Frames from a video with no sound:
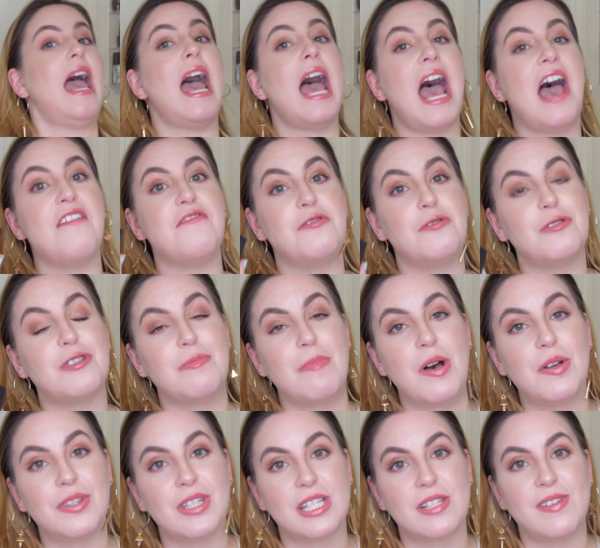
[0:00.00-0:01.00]
Have you
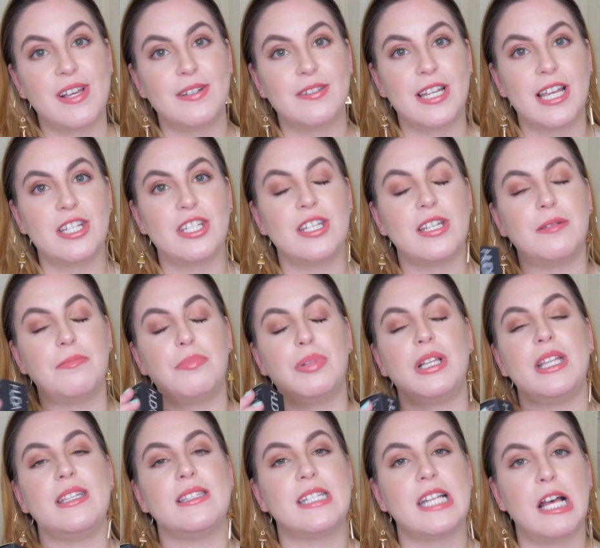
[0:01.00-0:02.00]
smelt this foundation?
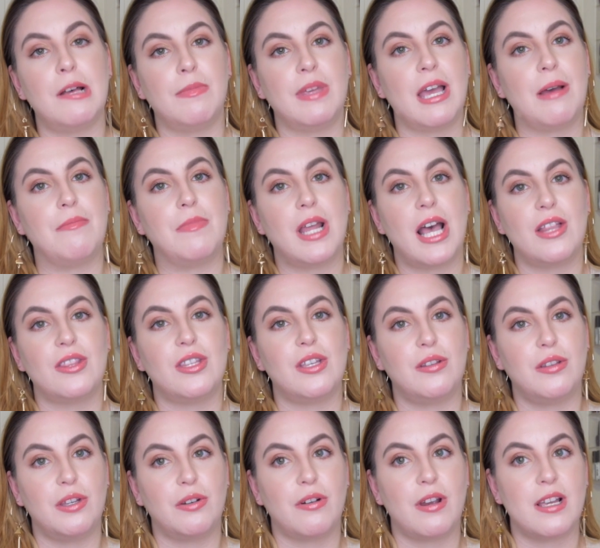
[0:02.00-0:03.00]
Please tell me I'm not the
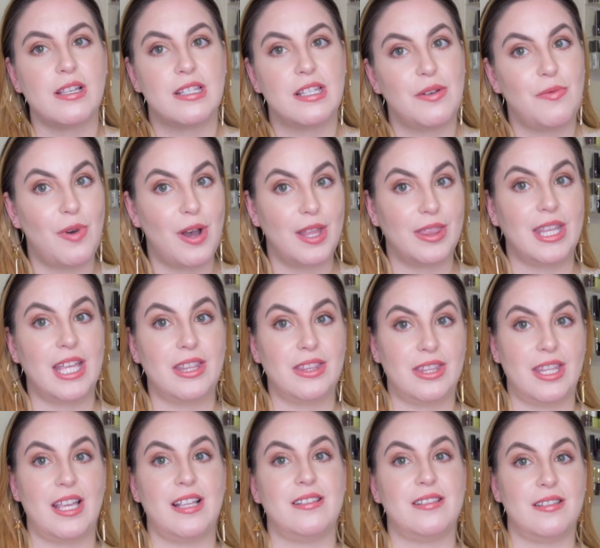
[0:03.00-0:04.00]
only crazy one
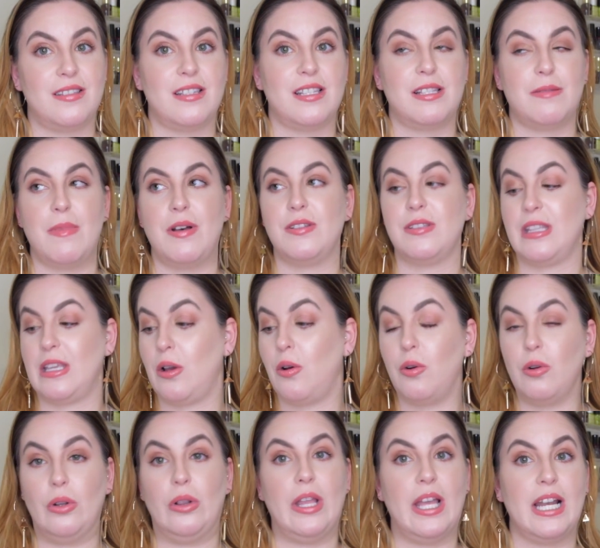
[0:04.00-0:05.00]
that thinks that this smells like
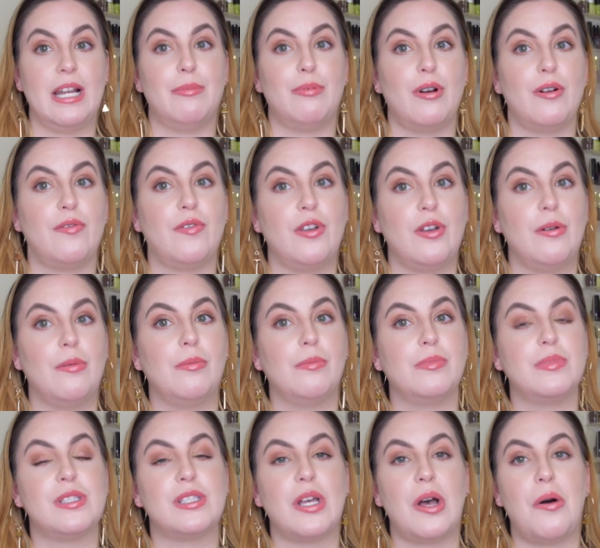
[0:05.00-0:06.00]
old lady perfume.
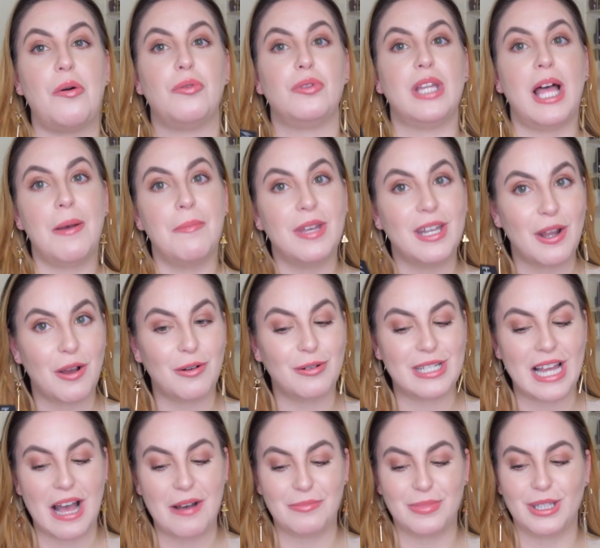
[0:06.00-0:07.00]
So let me know
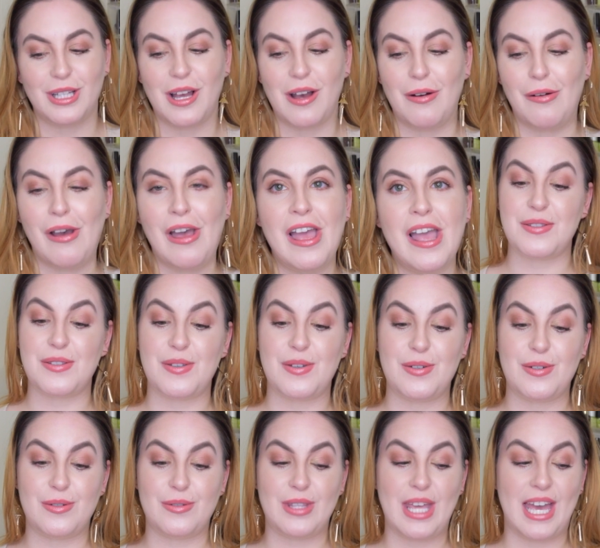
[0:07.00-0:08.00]
down below.
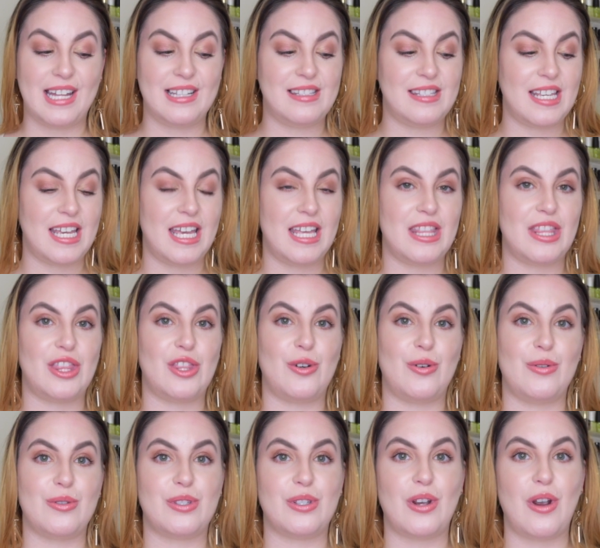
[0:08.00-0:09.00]
So that's it.
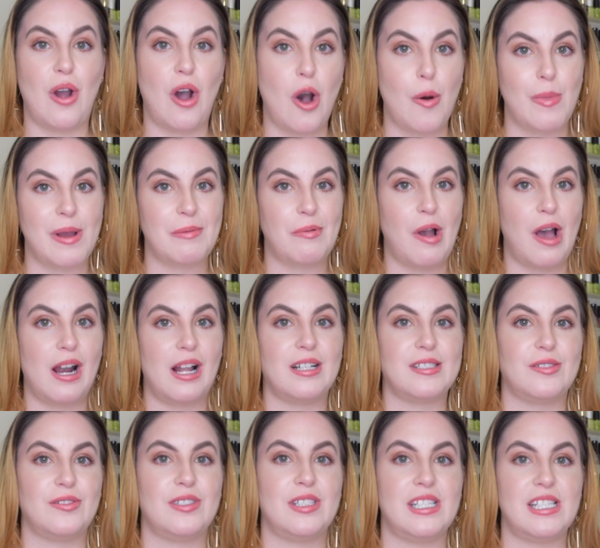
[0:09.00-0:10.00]
Those are all my
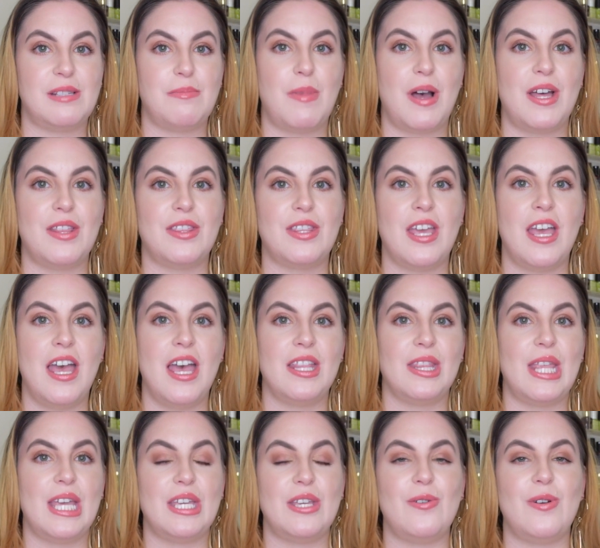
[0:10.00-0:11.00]
products for this month.
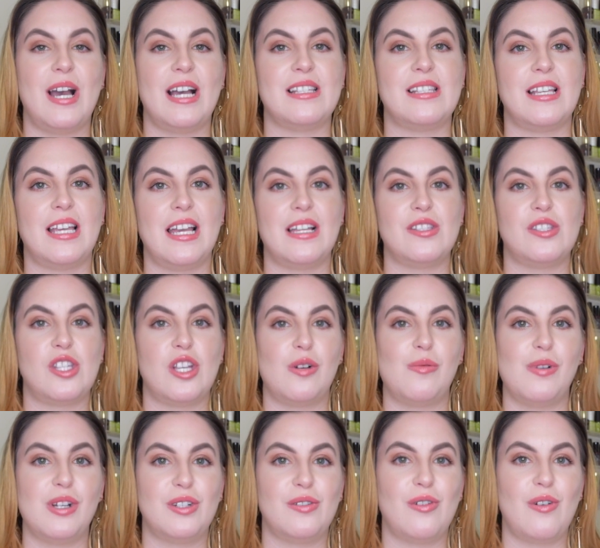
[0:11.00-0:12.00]
Thank you guys again so
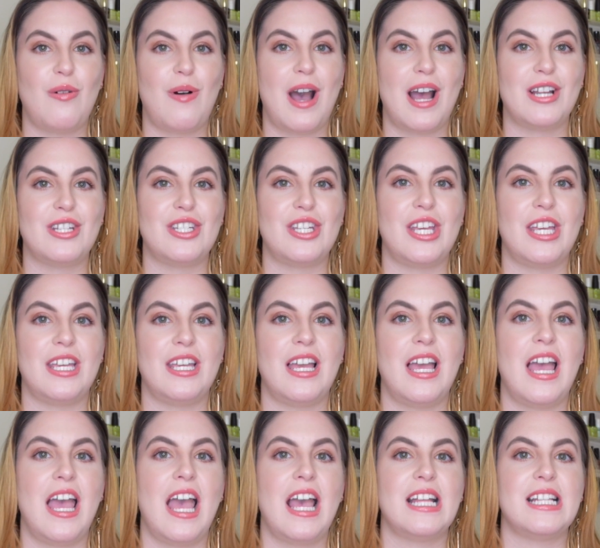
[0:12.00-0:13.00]
much for watching.
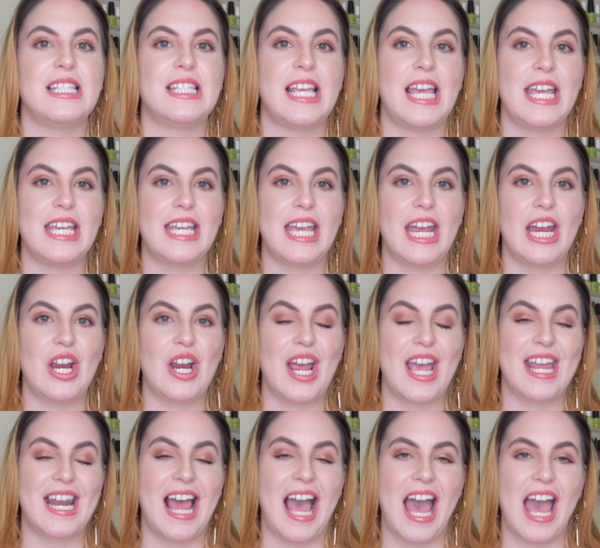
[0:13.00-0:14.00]
Take care,
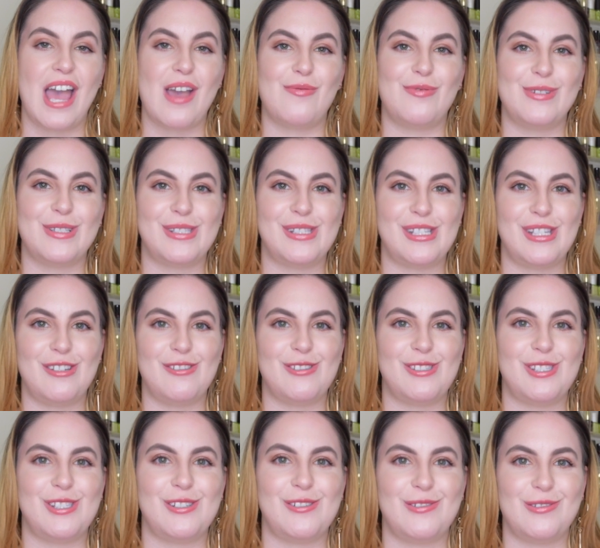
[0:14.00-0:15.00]
and I will see you
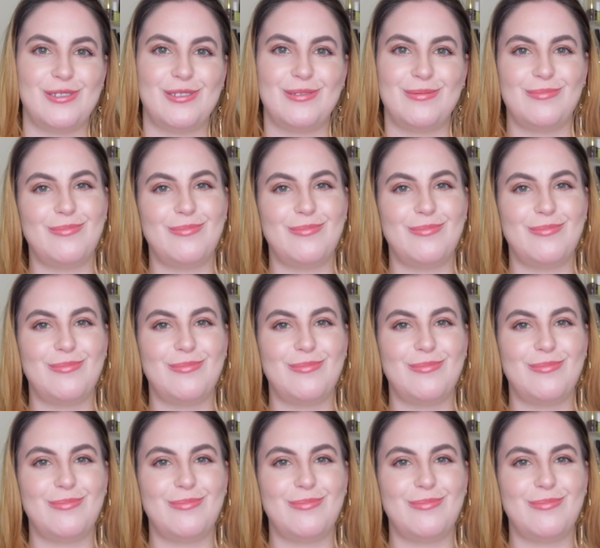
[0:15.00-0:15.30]
soon.